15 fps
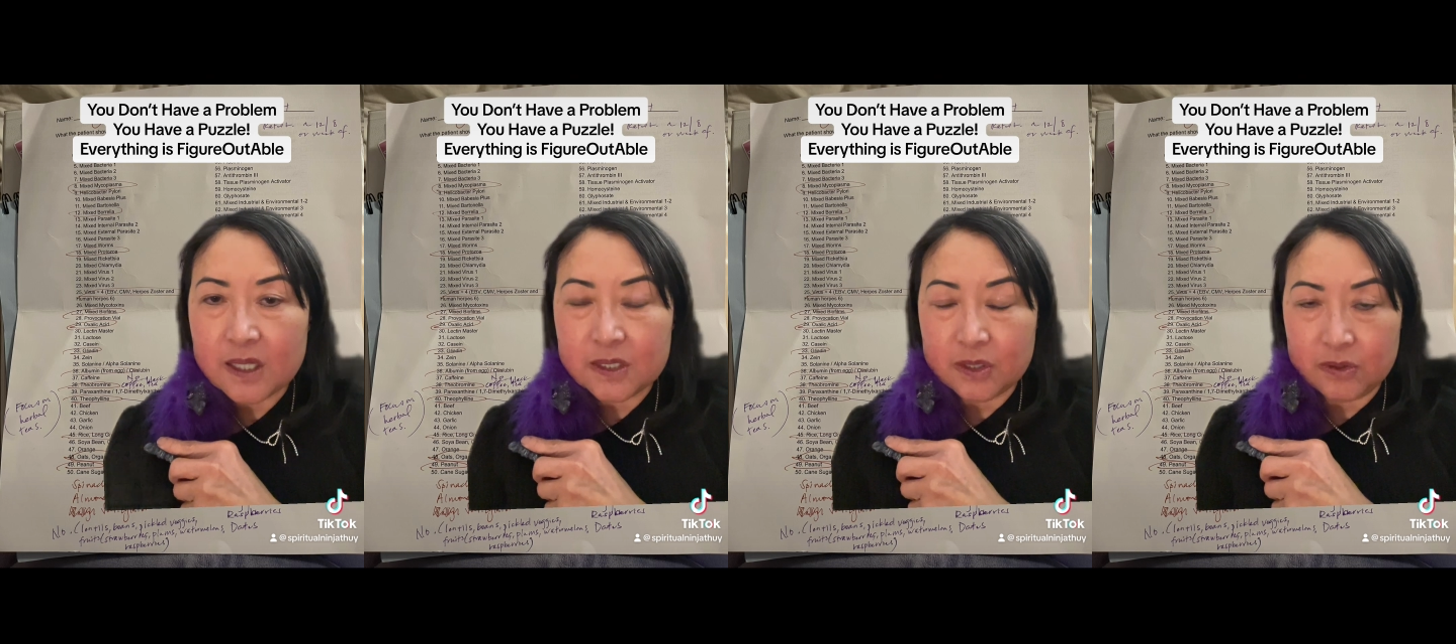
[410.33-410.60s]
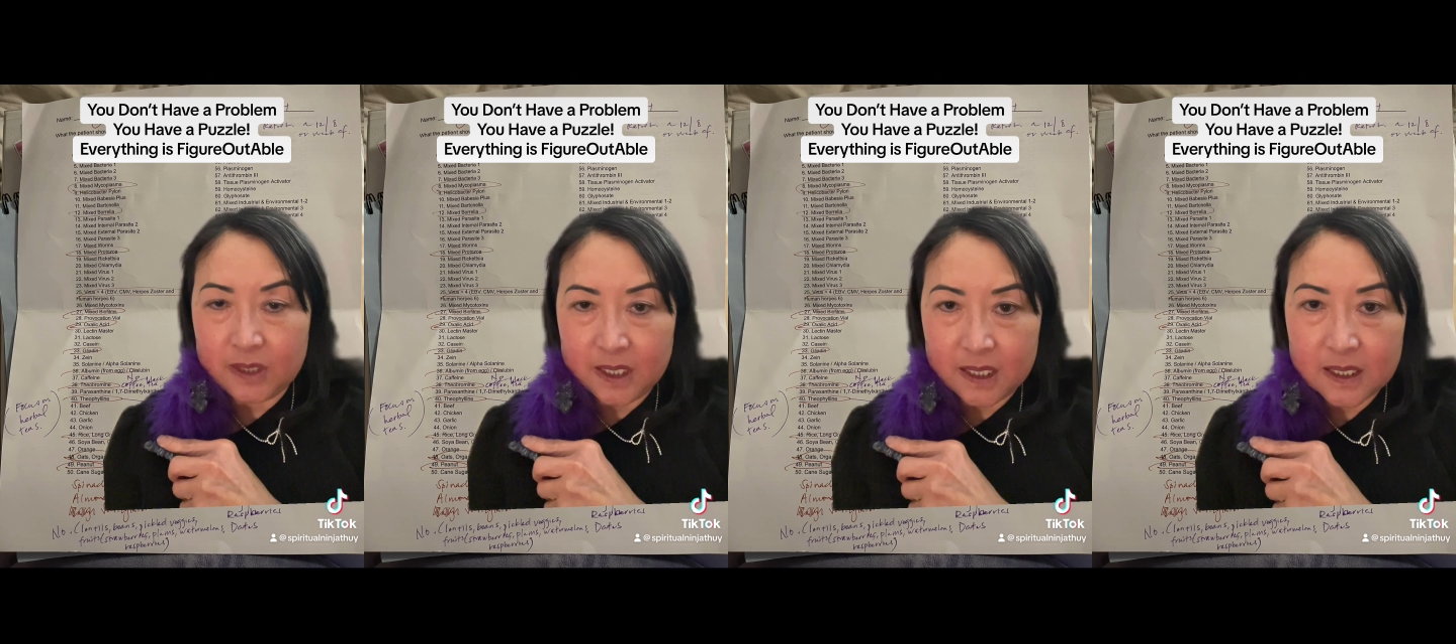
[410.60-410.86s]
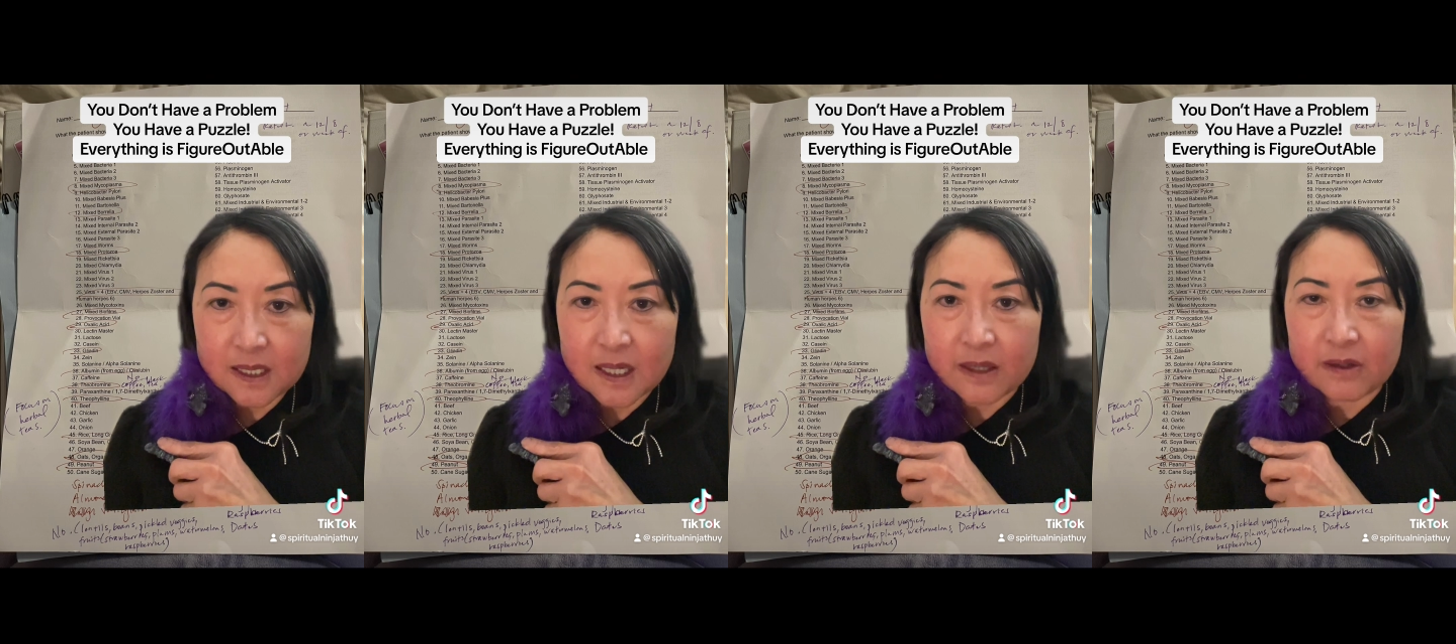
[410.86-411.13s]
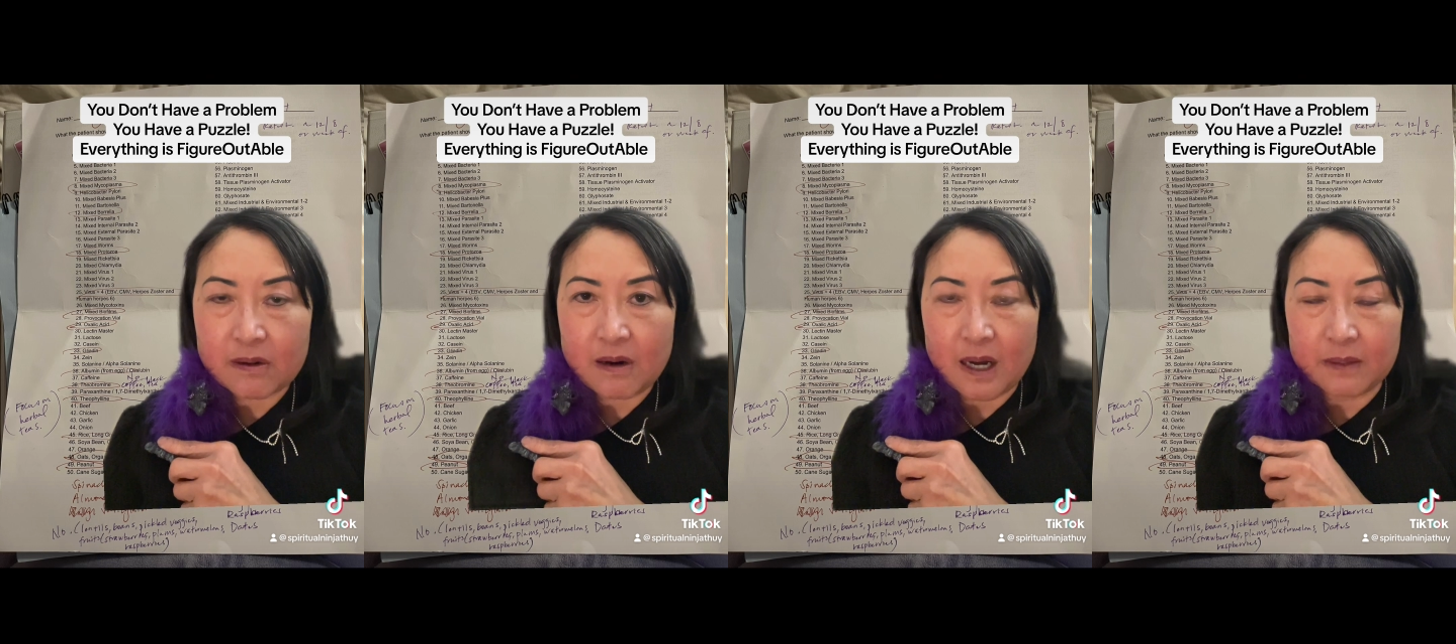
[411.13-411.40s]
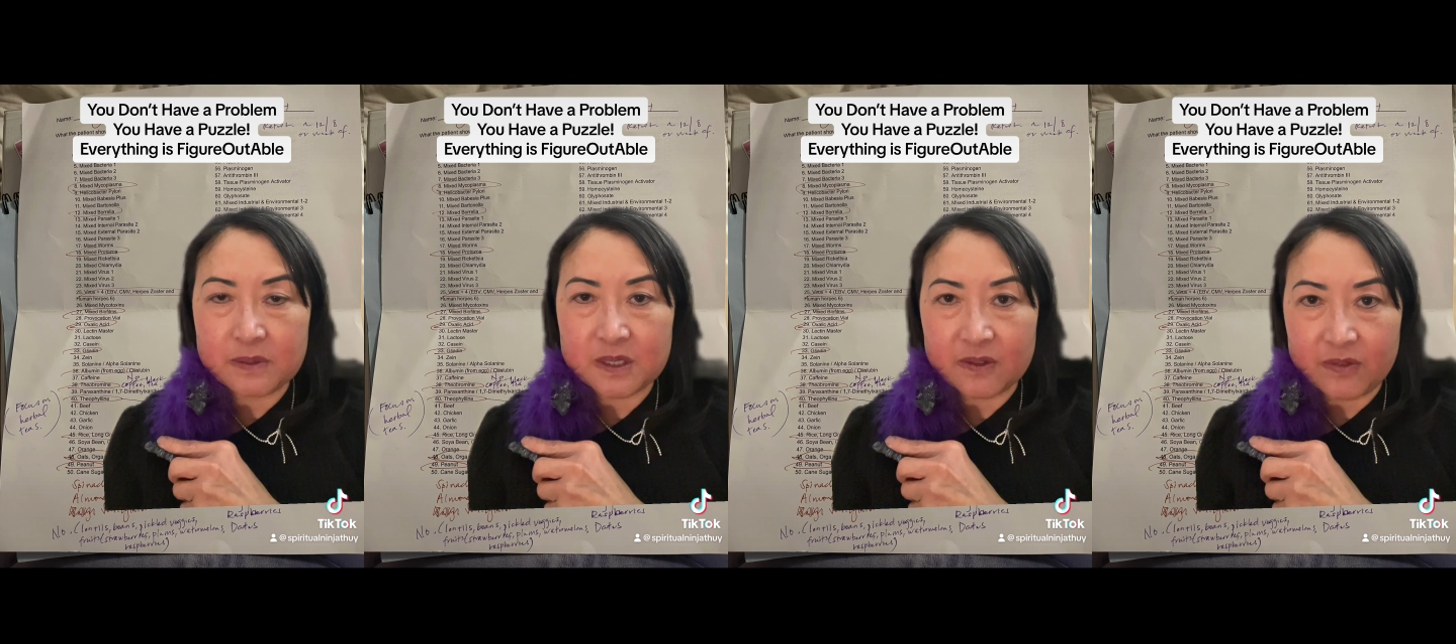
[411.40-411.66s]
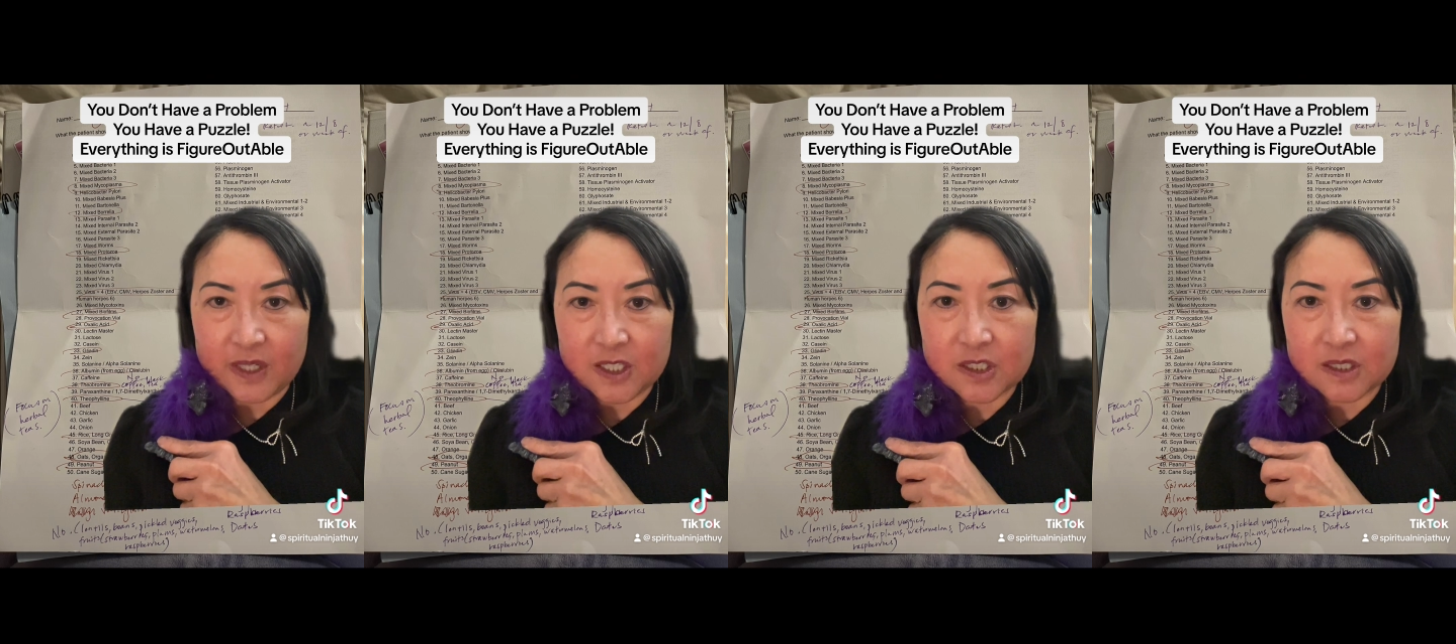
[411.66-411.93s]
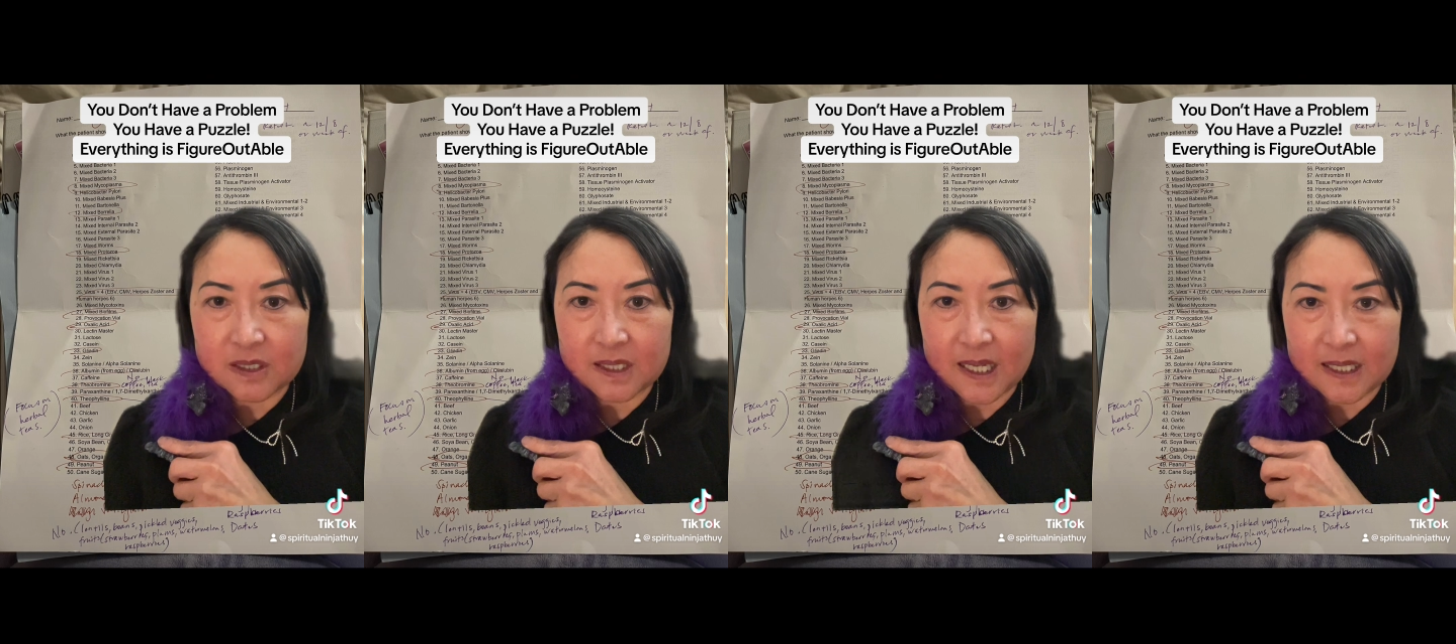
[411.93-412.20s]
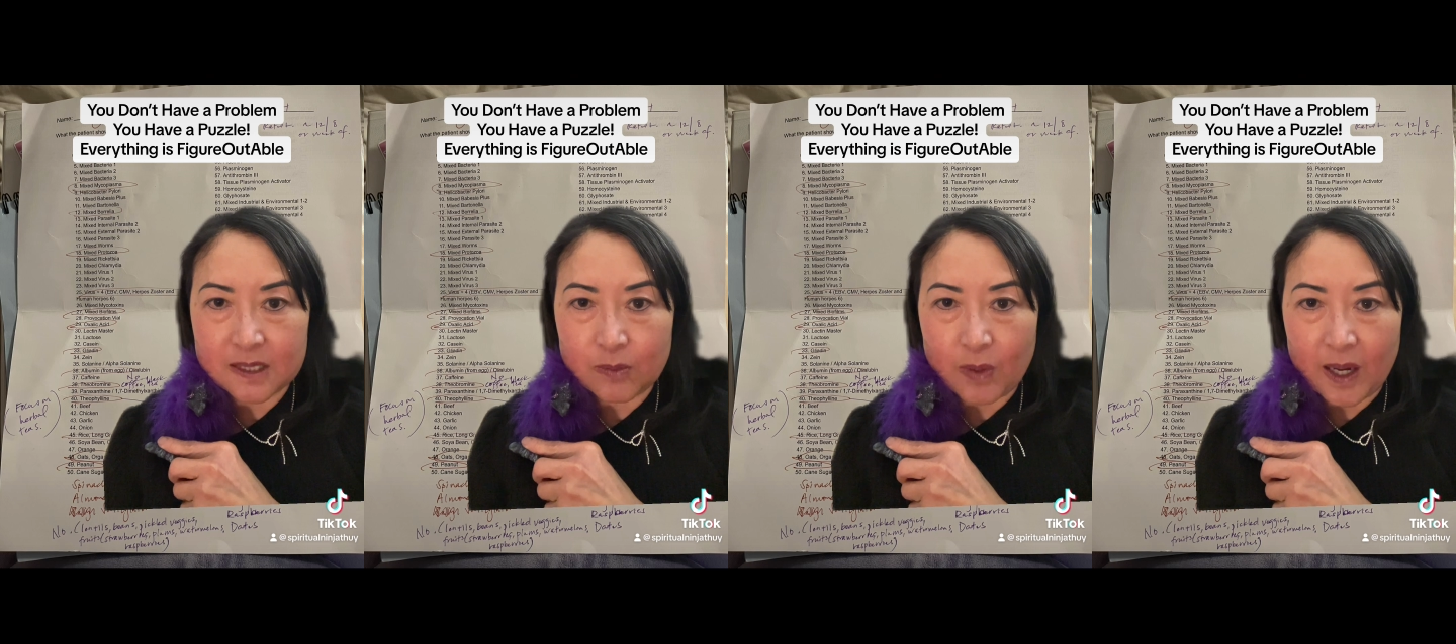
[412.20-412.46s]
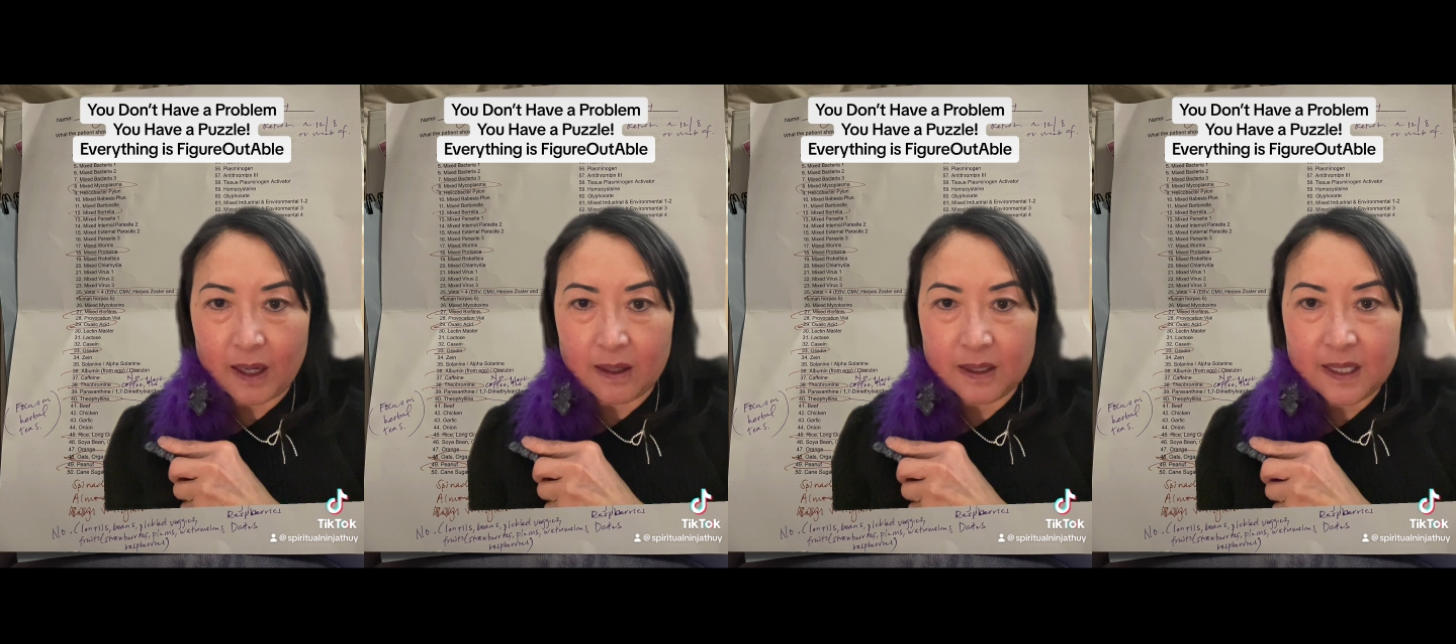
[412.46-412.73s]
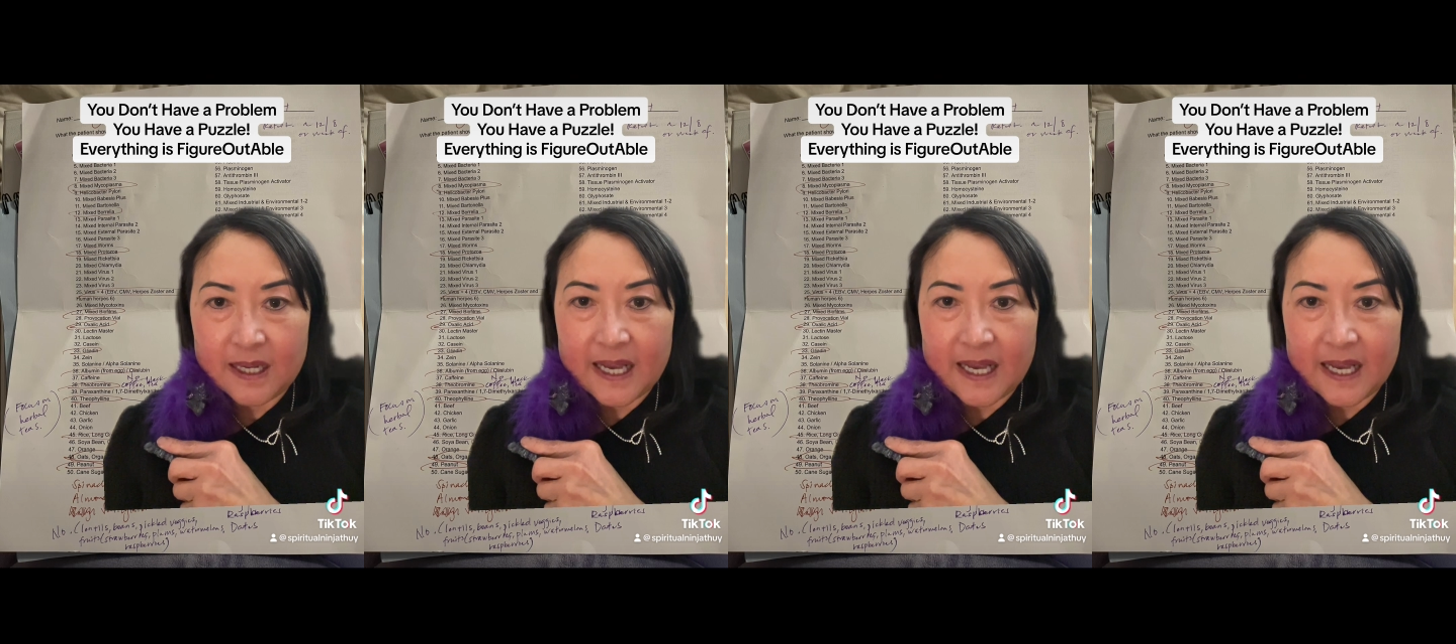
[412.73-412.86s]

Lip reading: you need other observations as well.